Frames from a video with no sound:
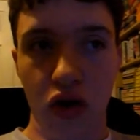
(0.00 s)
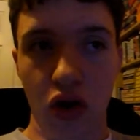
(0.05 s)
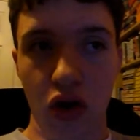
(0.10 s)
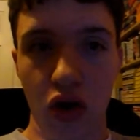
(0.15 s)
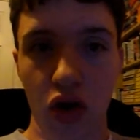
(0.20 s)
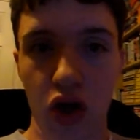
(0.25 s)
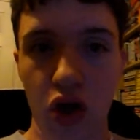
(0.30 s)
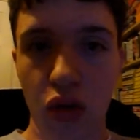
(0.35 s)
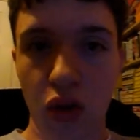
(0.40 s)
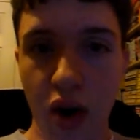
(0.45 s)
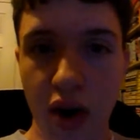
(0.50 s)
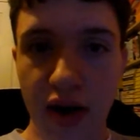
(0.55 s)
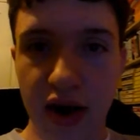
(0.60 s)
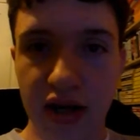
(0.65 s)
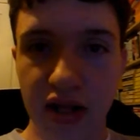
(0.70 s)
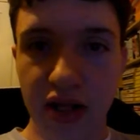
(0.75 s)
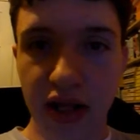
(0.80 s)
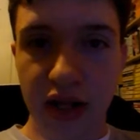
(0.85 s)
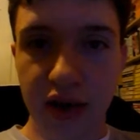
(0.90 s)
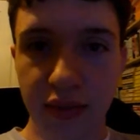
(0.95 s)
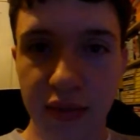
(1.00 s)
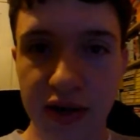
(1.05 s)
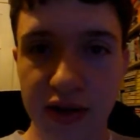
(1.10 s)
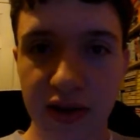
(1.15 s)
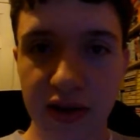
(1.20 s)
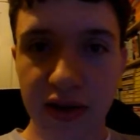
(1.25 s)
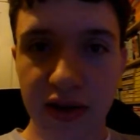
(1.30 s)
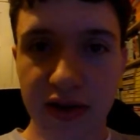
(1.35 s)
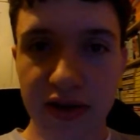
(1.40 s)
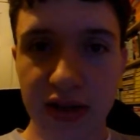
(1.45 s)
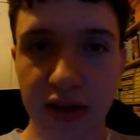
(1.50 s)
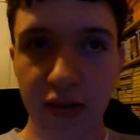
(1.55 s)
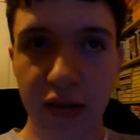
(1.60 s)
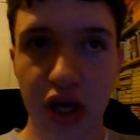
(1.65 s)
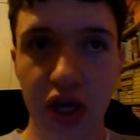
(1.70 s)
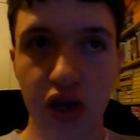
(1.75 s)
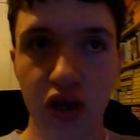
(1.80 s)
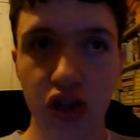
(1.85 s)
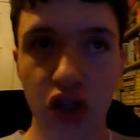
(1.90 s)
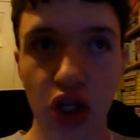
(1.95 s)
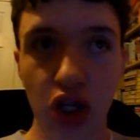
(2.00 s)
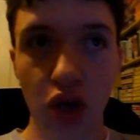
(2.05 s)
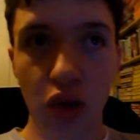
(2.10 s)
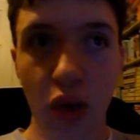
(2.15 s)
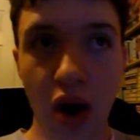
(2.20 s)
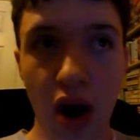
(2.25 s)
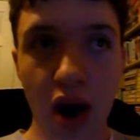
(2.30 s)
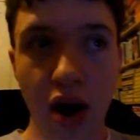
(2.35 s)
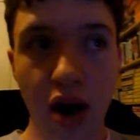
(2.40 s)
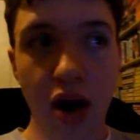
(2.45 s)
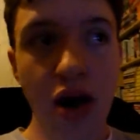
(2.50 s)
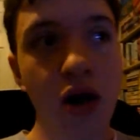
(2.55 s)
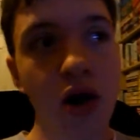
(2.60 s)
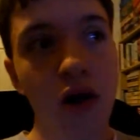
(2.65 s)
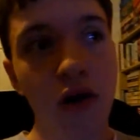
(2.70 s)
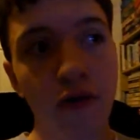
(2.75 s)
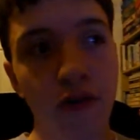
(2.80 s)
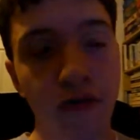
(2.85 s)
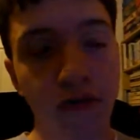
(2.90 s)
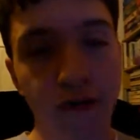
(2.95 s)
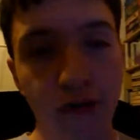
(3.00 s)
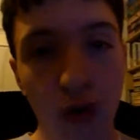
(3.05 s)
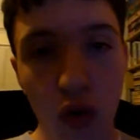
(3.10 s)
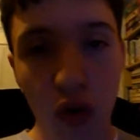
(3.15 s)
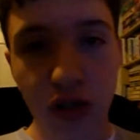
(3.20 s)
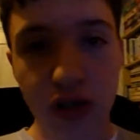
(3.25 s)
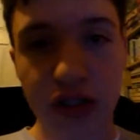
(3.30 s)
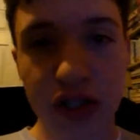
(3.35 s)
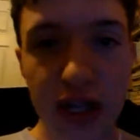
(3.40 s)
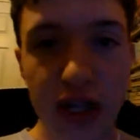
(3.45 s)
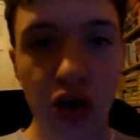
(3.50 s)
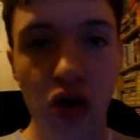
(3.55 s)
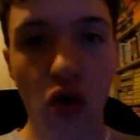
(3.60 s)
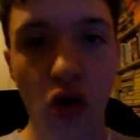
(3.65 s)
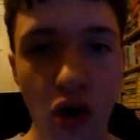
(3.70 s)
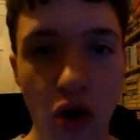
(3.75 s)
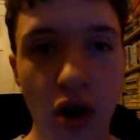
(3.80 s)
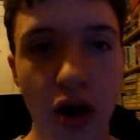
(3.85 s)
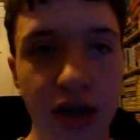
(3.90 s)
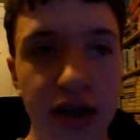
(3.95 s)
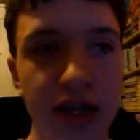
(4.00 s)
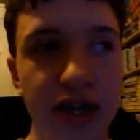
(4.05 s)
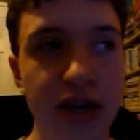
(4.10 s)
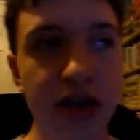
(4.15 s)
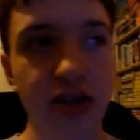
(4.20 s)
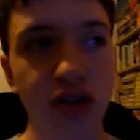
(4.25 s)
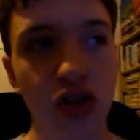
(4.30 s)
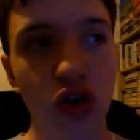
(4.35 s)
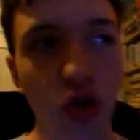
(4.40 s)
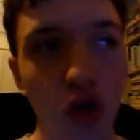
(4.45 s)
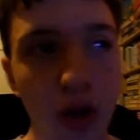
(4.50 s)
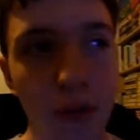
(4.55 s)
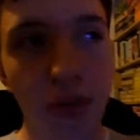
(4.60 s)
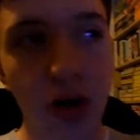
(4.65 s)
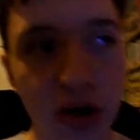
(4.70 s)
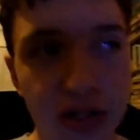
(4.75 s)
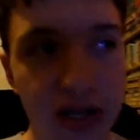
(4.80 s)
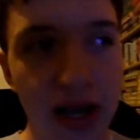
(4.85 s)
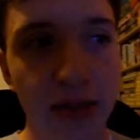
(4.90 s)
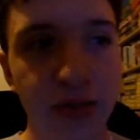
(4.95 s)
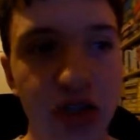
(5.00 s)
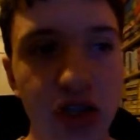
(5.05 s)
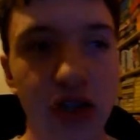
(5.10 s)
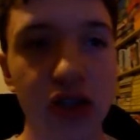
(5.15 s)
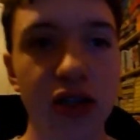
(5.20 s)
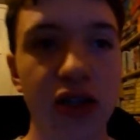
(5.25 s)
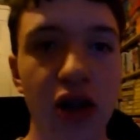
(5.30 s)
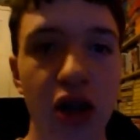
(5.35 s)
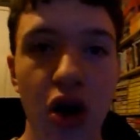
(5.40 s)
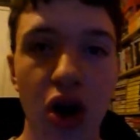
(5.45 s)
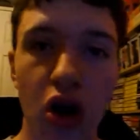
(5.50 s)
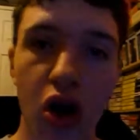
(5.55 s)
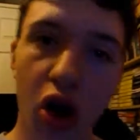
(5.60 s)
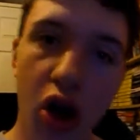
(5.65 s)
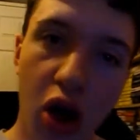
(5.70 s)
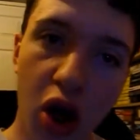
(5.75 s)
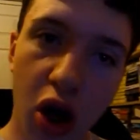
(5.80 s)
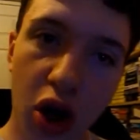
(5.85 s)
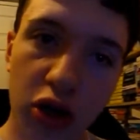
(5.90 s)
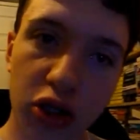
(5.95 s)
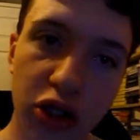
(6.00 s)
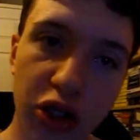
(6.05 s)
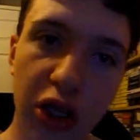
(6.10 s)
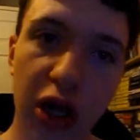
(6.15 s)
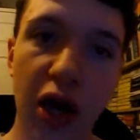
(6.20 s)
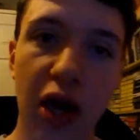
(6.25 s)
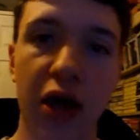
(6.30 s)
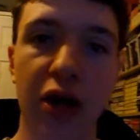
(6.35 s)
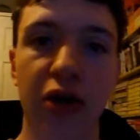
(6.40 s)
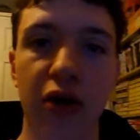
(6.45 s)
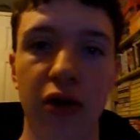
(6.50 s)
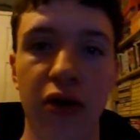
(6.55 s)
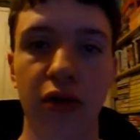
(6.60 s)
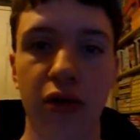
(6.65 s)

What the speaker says: you are actually committing that sin because you are forcing your ideas, your perceptions, onto God.